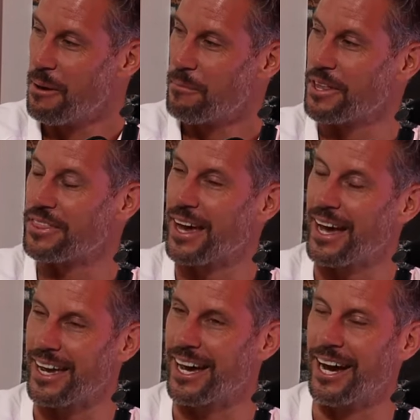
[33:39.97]
But
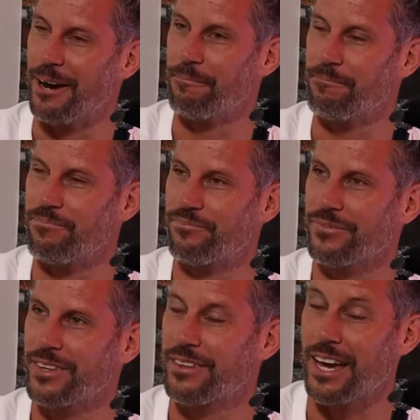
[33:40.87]
they um
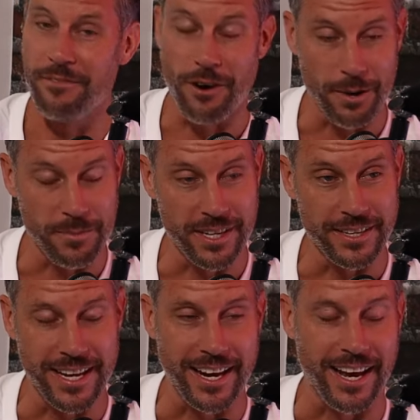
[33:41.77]
they invited me to
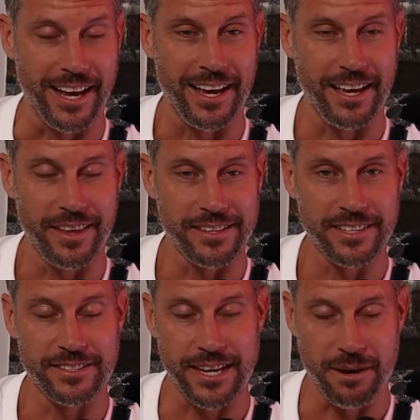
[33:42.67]
dinner, and they
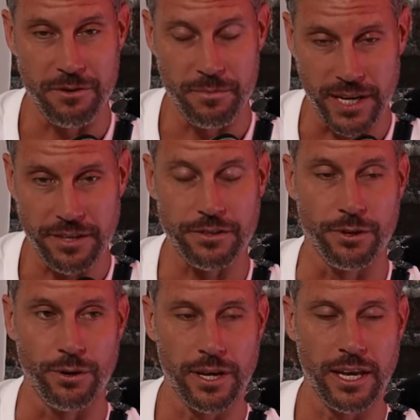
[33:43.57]
said, "Sam, we've been
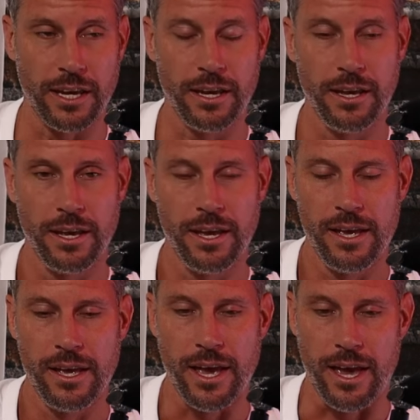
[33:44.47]
talking,
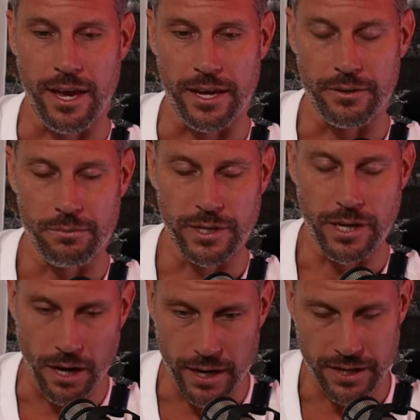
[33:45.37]
and we
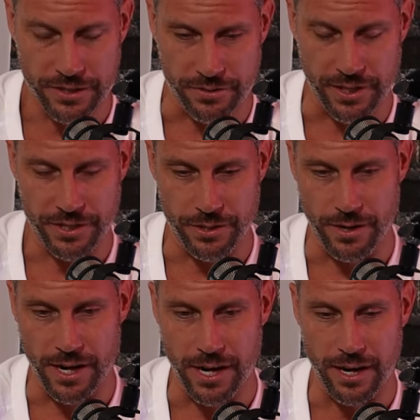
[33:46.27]
know how stressed you
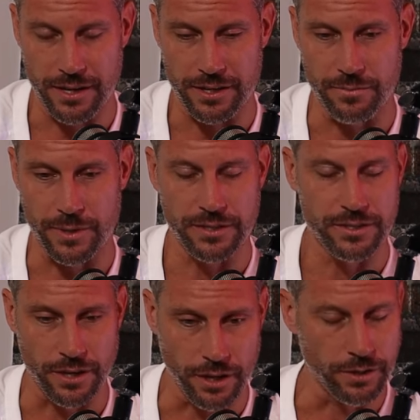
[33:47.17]
are. You've been
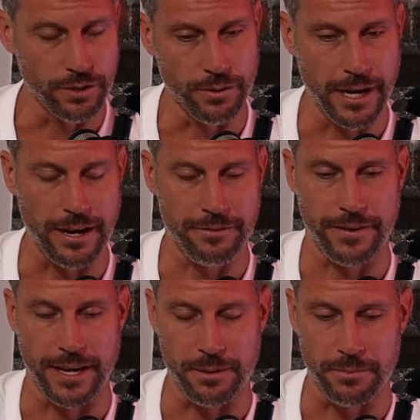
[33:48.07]
so good to our
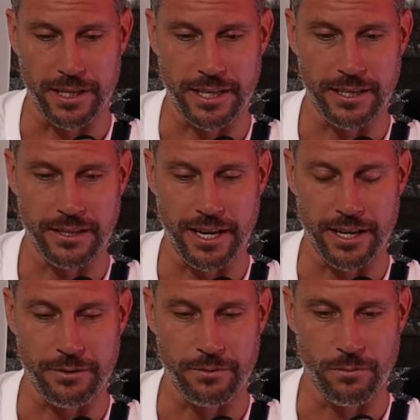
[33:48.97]
family,
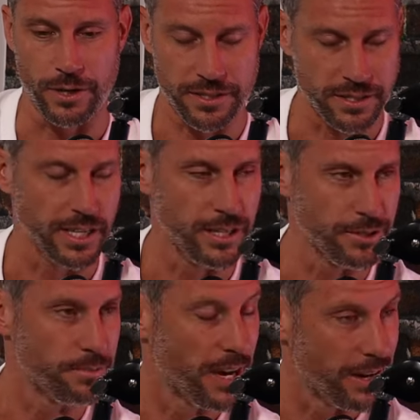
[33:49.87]
and we see you
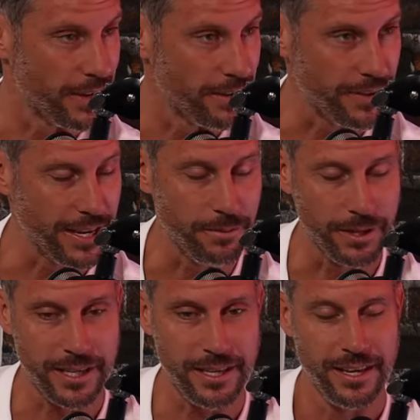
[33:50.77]
as part of our family.